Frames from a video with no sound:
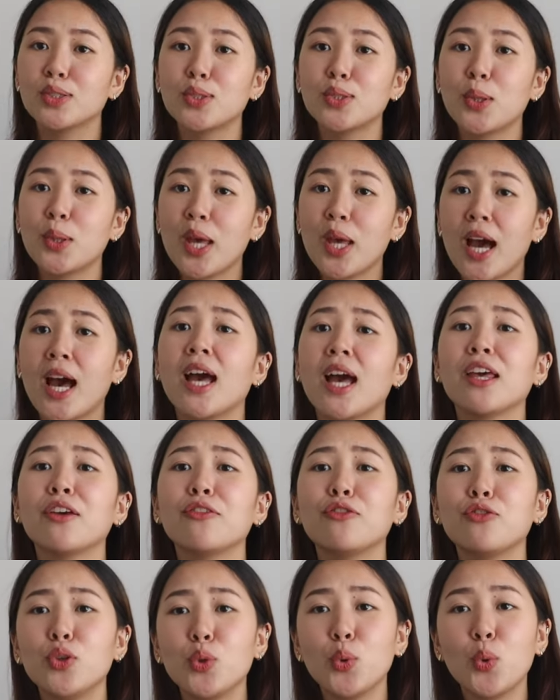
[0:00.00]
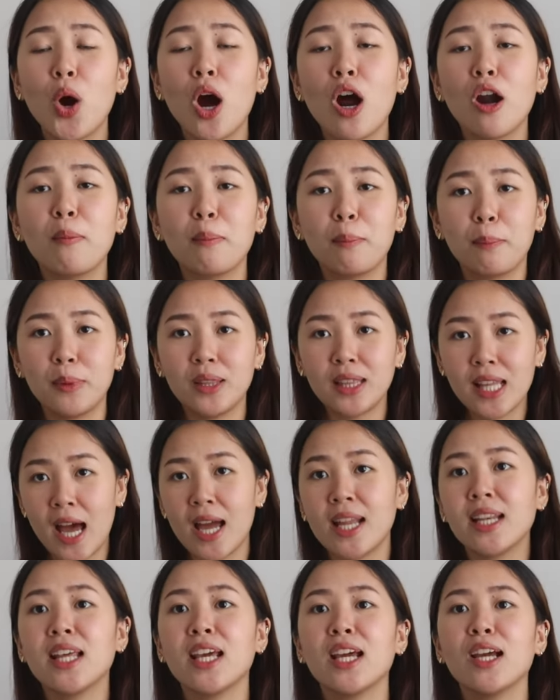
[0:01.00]
So yeah, if you are
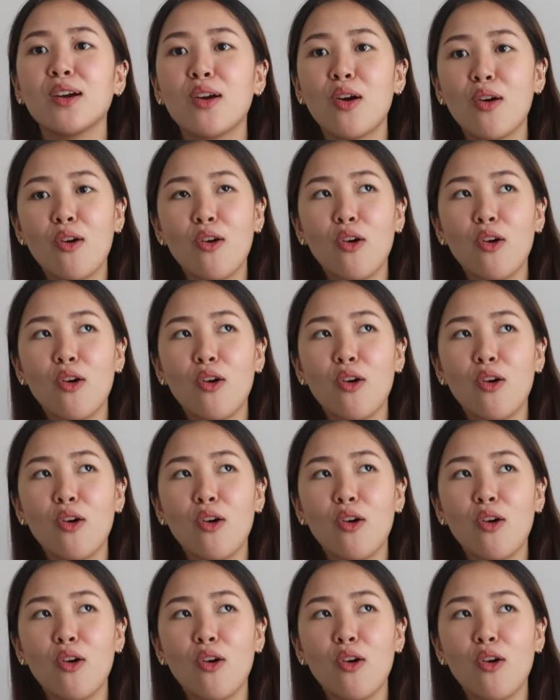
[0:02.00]
planning